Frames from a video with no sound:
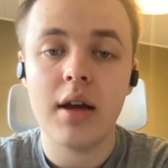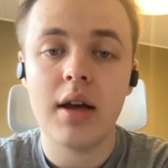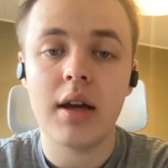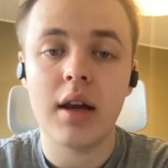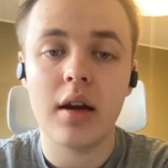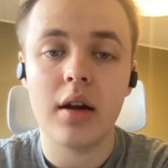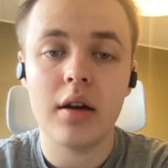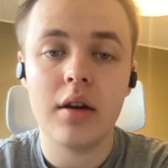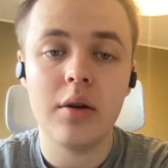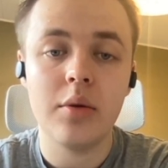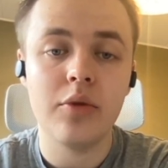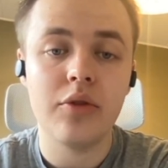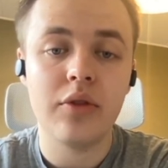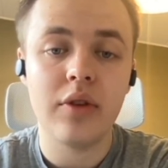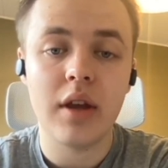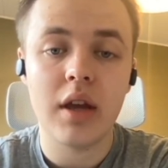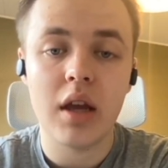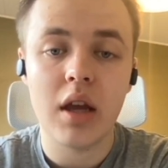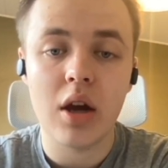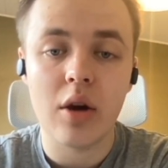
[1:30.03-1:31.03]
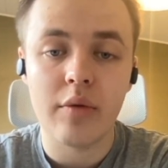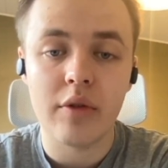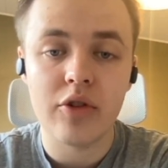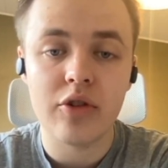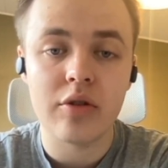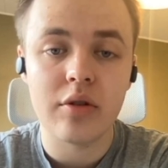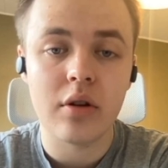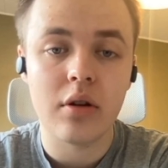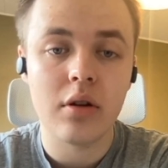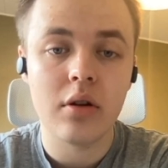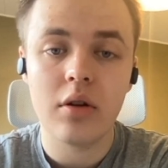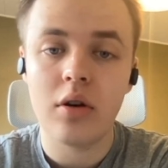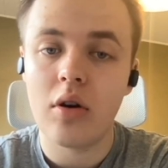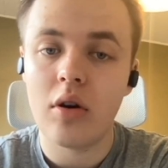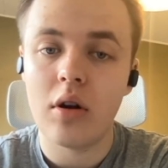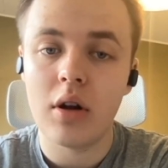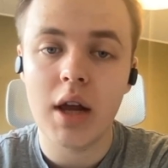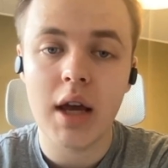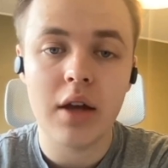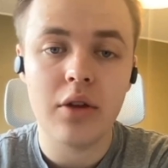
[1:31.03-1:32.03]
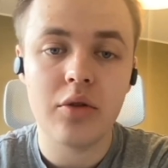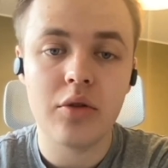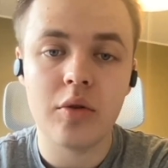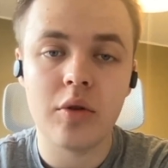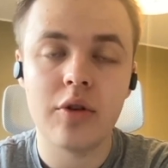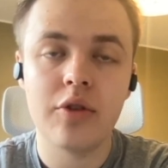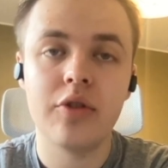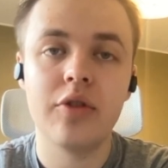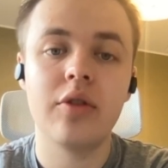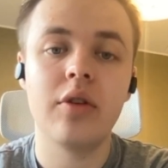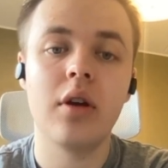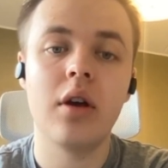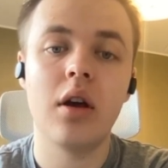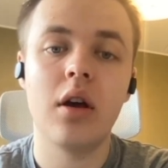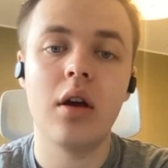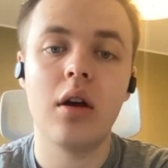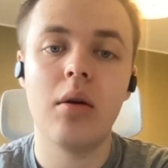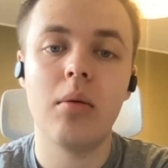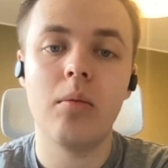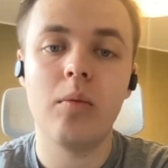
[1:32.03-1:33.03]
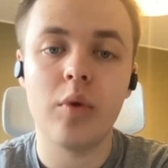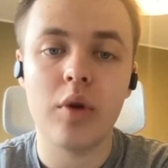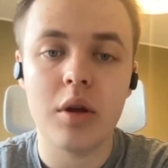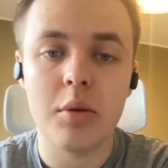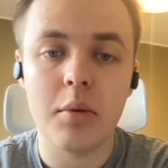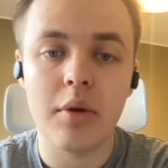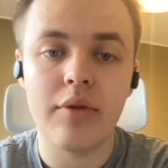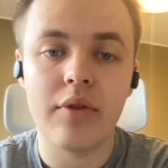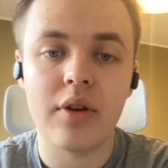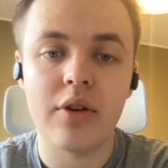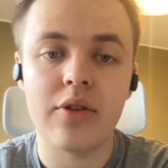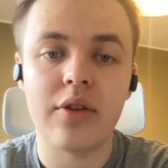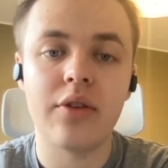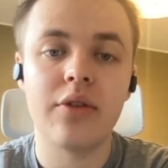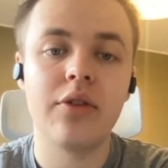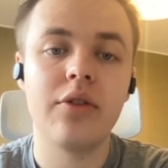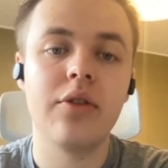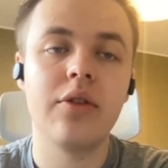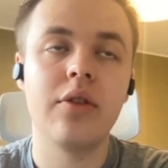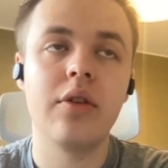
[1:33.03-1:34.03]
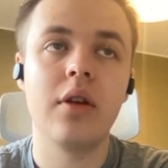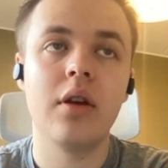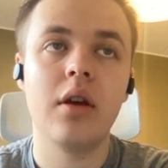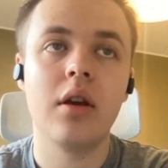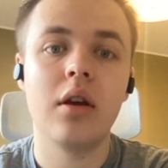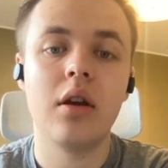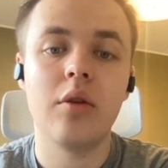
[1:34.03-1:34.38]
and that includes the original, all 8 doors, Rukimi of Innocence,